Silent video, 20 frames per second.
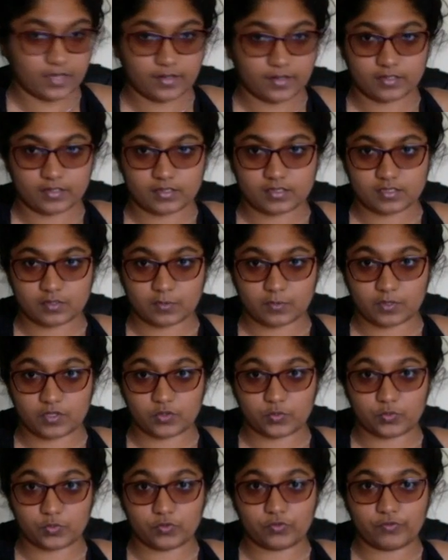So when you
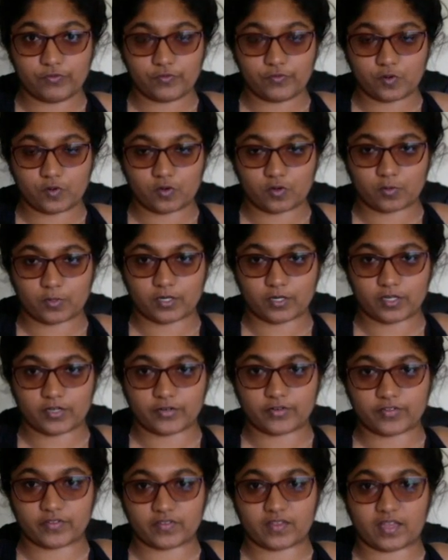move forward,
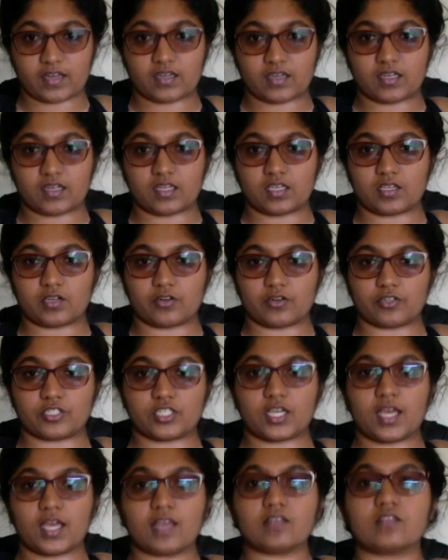you're sending your
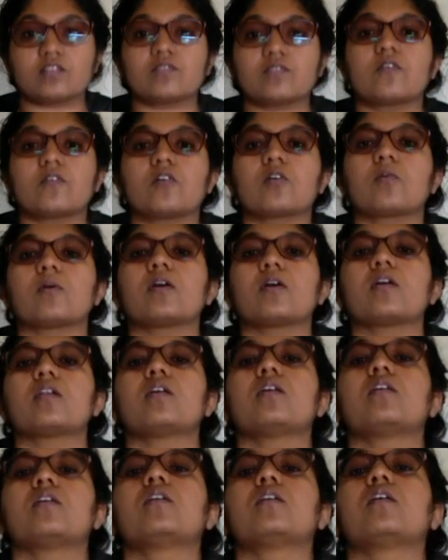chest forward
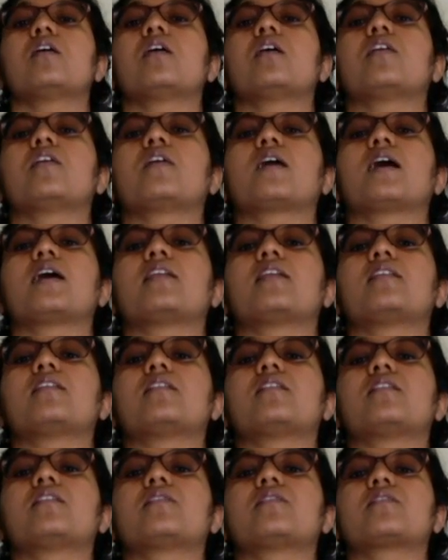and your head
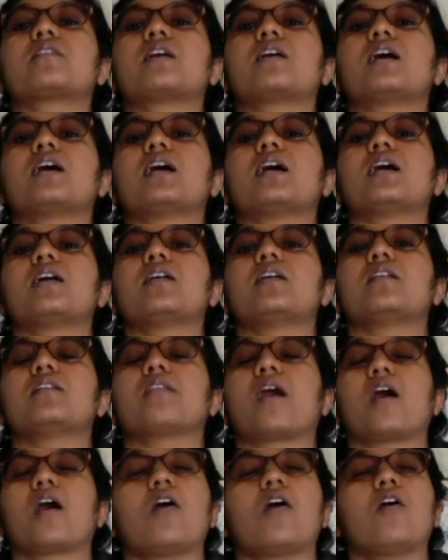to the sky,
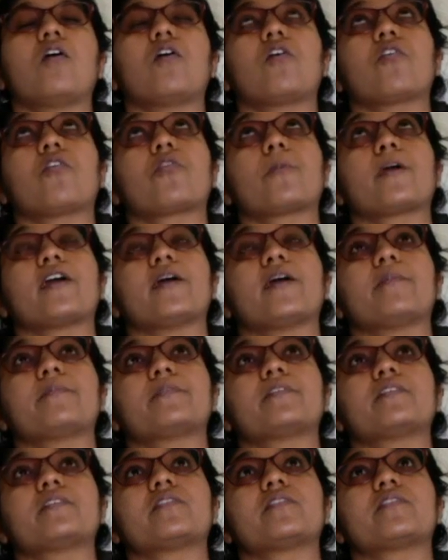not all the way
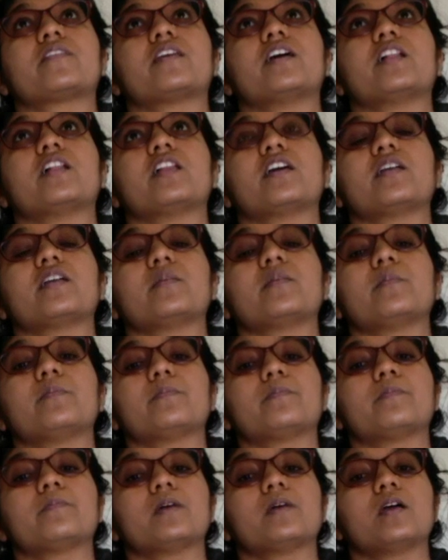up to the ceiling,
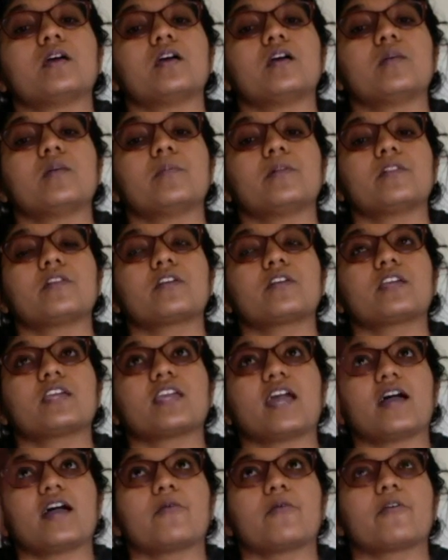but looking
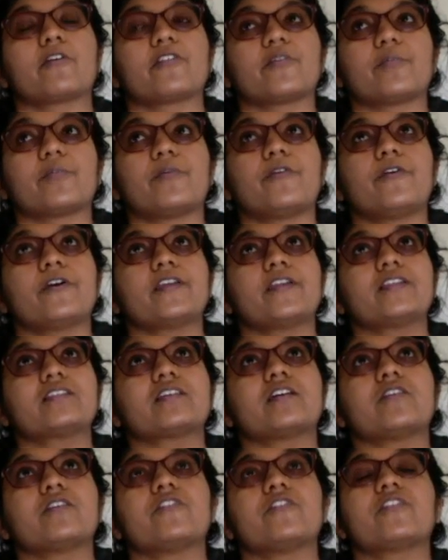at where the point
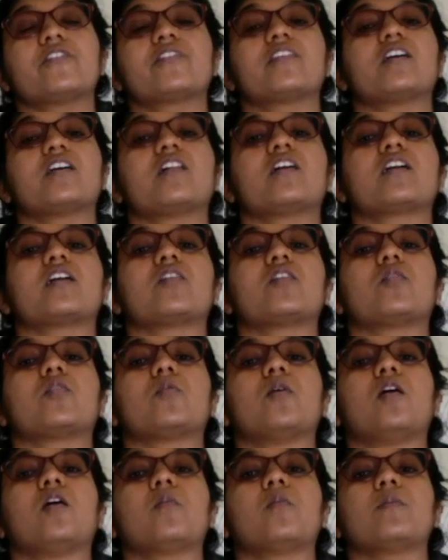of the ceiling and the
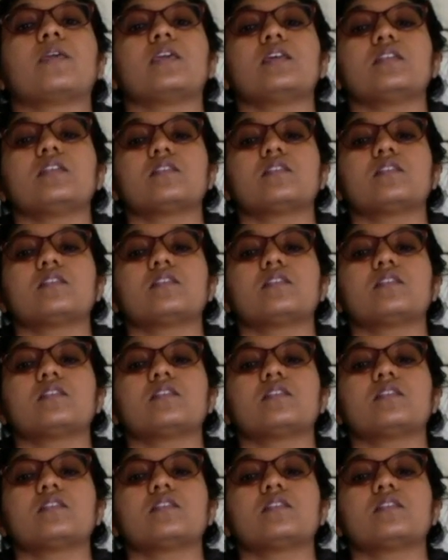wall meet.